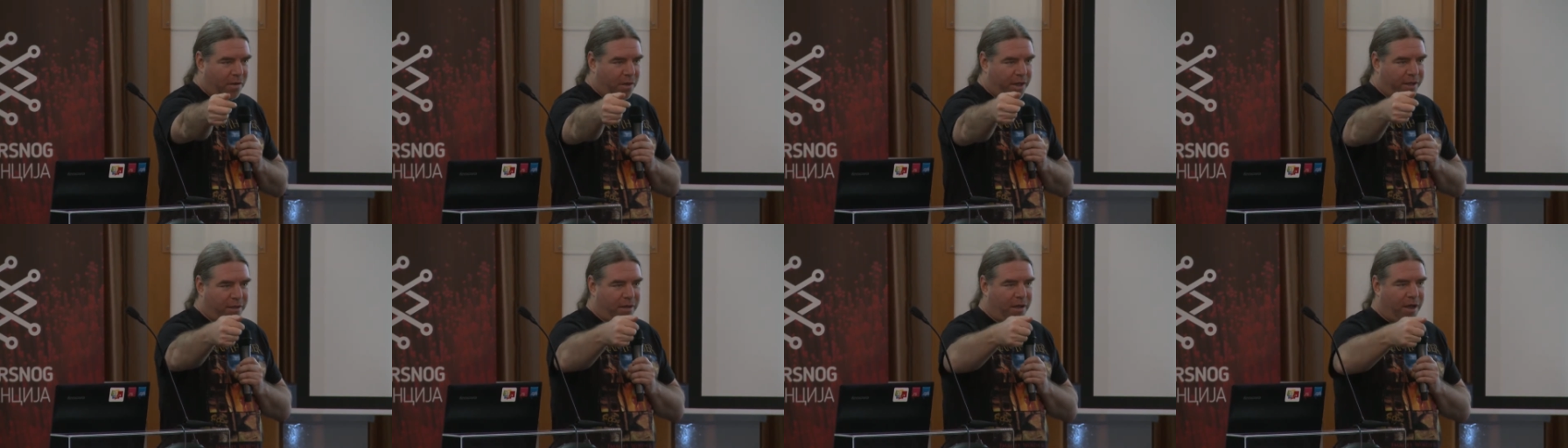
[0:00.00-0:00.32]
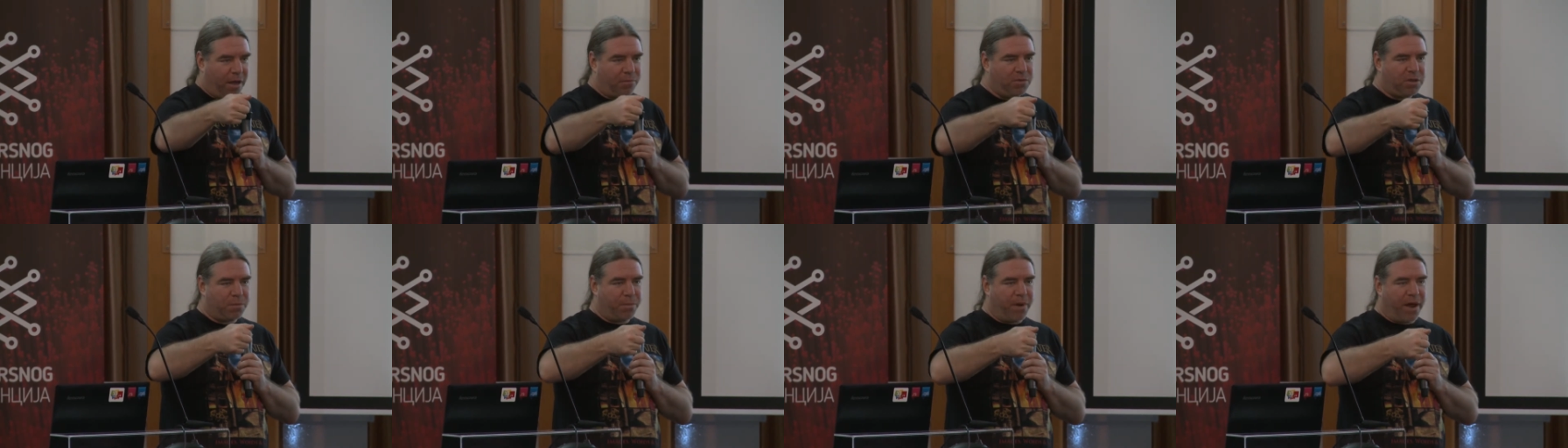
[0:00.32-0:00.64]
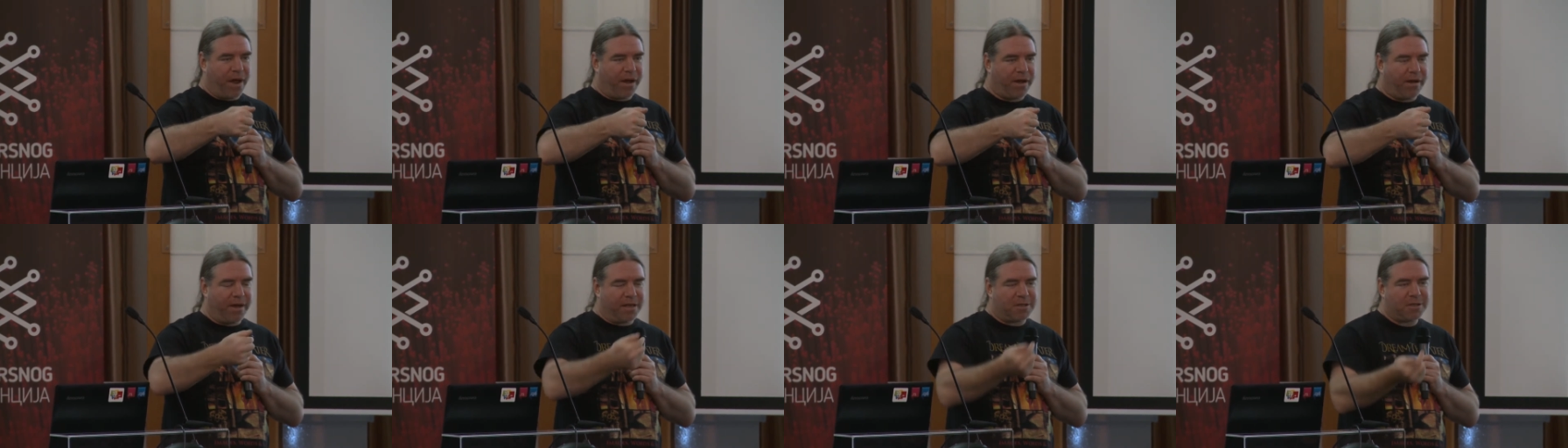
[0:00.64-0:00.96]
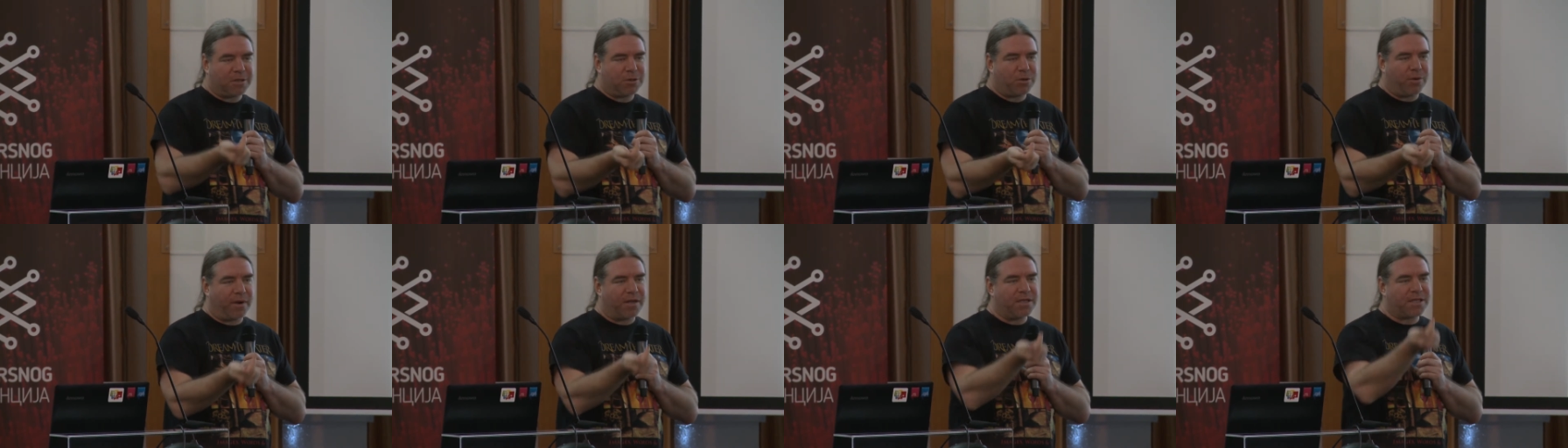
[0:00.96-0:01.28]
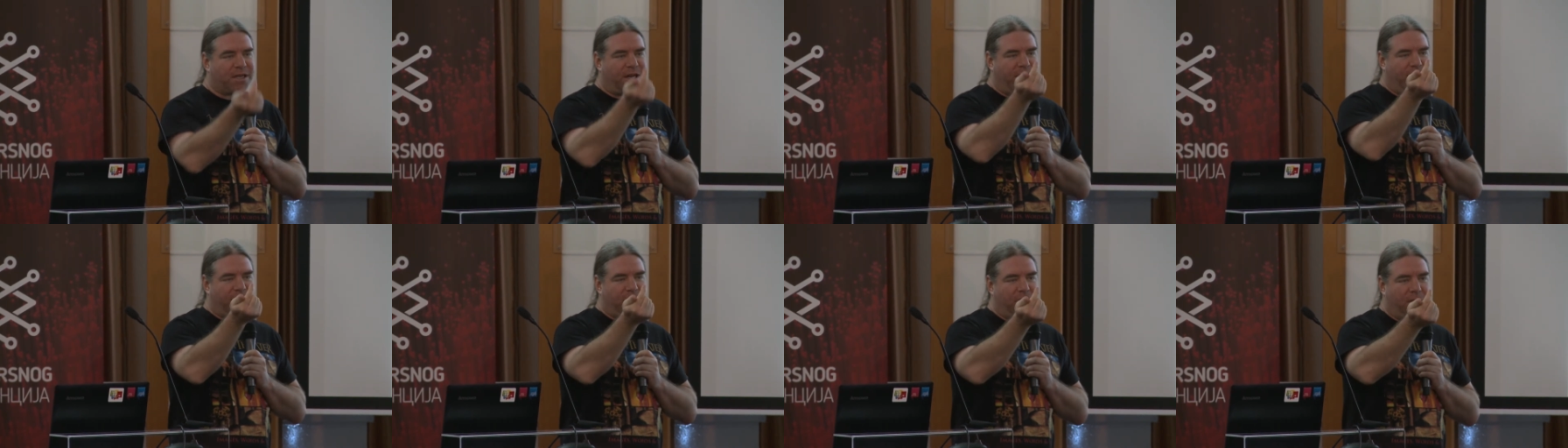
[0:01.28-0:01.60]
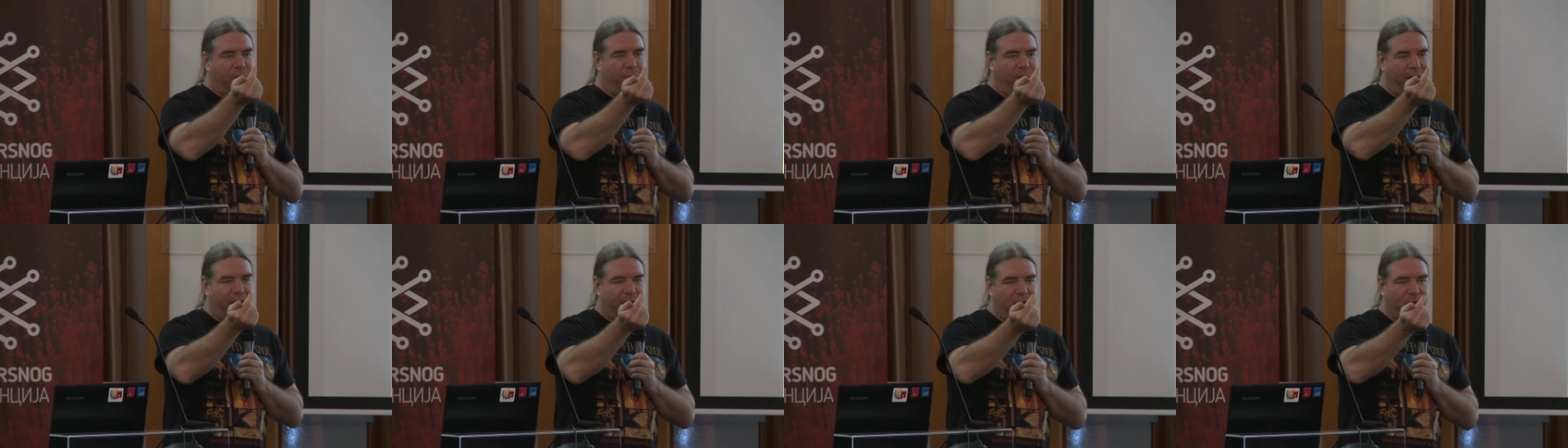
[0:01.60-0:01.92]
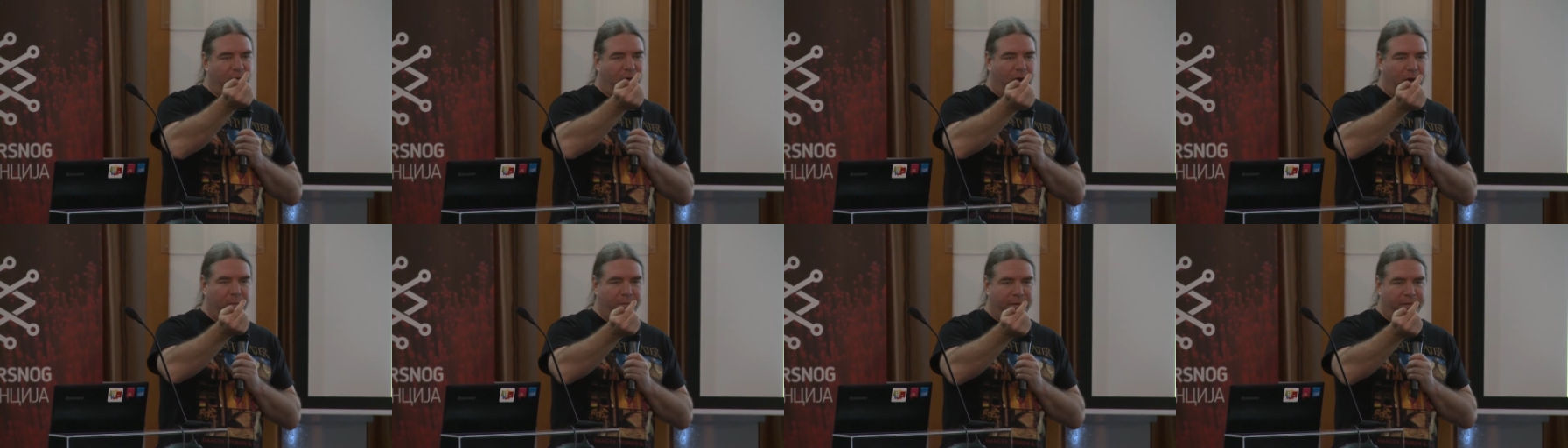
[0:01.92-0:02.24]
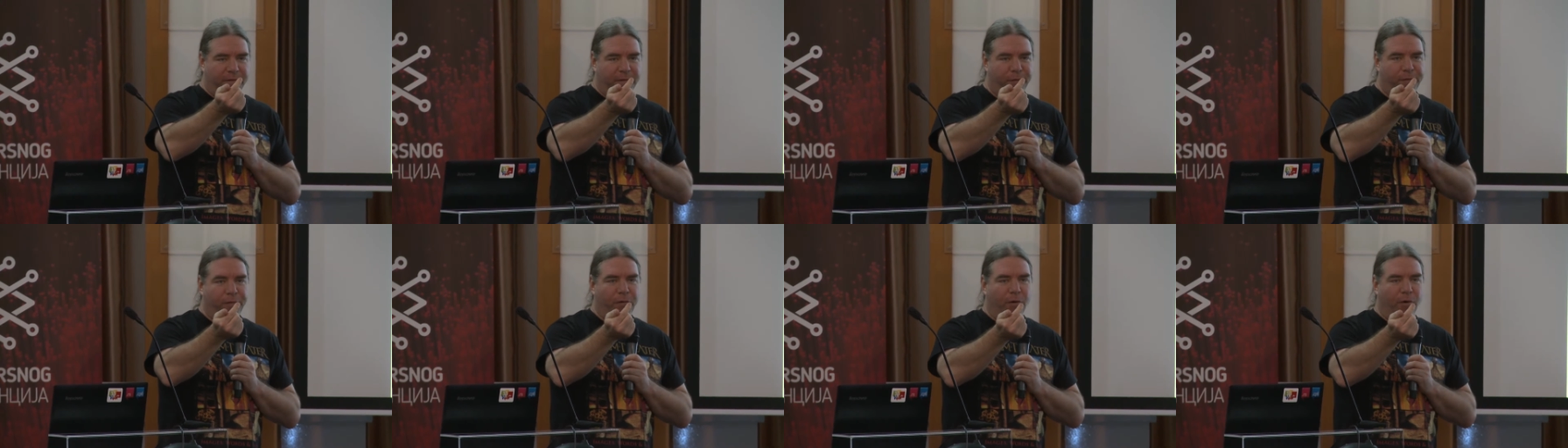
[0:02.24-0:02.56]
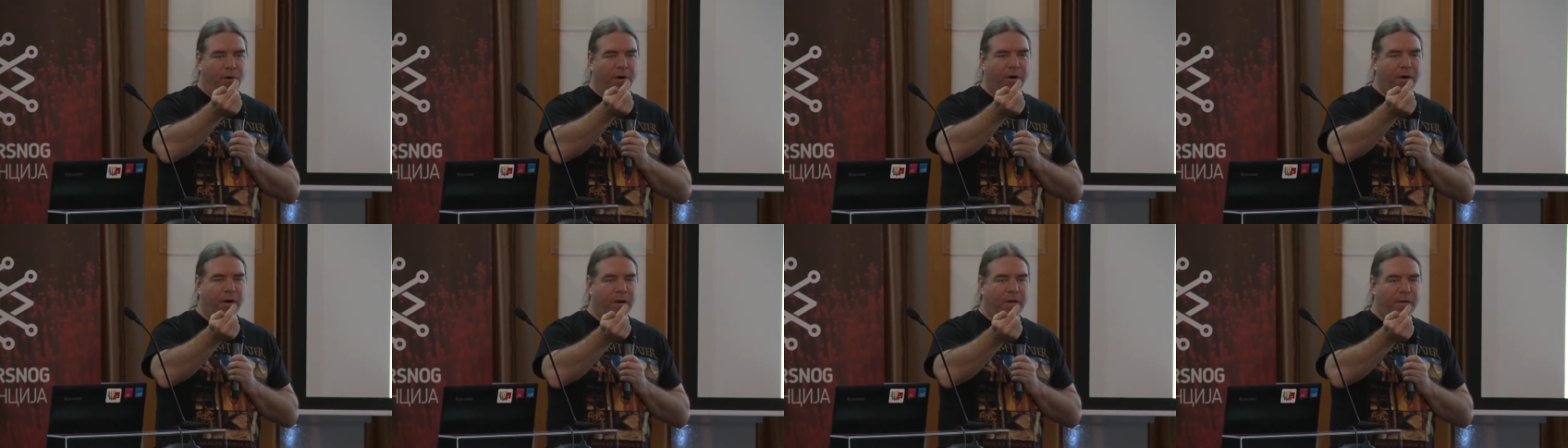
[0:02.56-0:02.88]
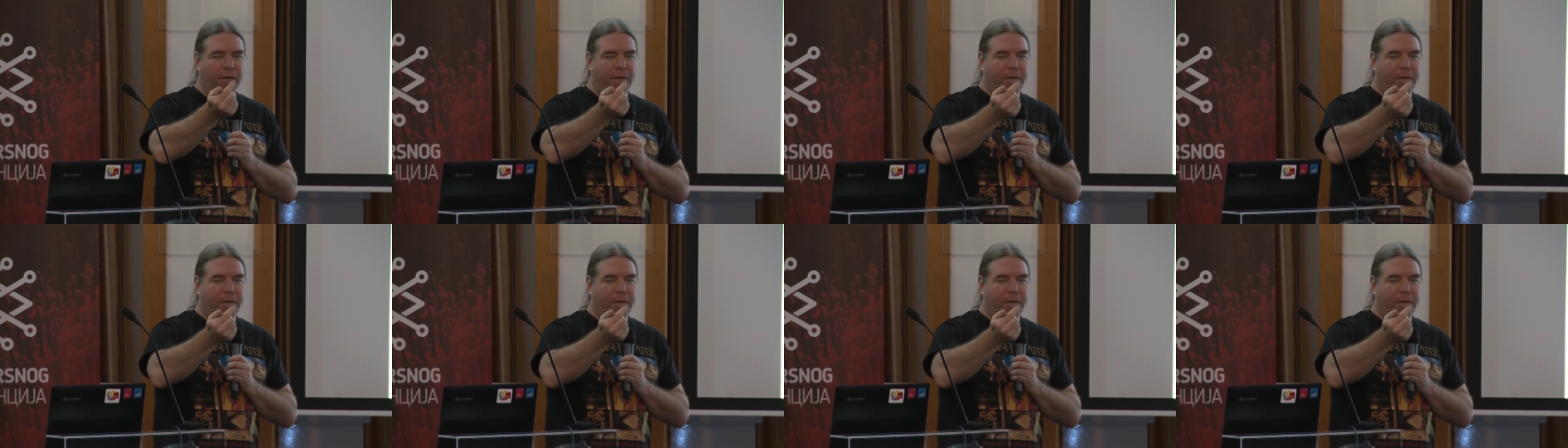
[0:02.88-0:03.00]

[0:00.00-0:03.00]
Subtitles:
It comes back, gets translated back to IPv4,